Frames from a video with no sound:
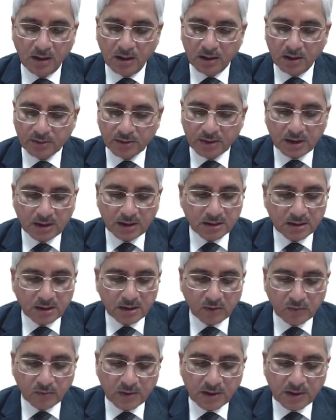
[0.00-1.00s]
So that is the
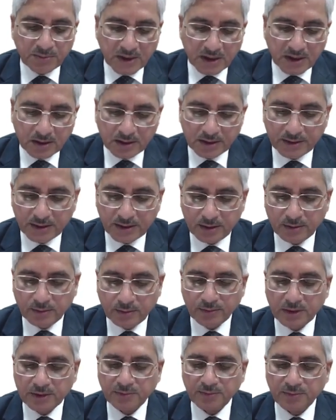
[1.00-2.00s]
equilibrium condition
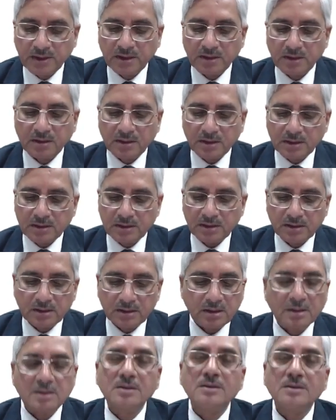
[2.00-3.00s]
which we
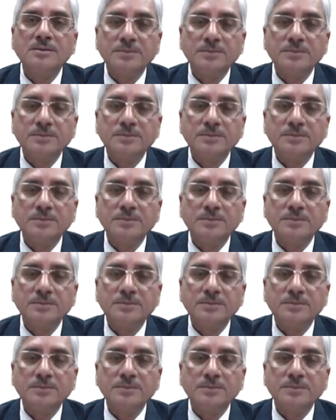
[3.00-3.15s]
considered.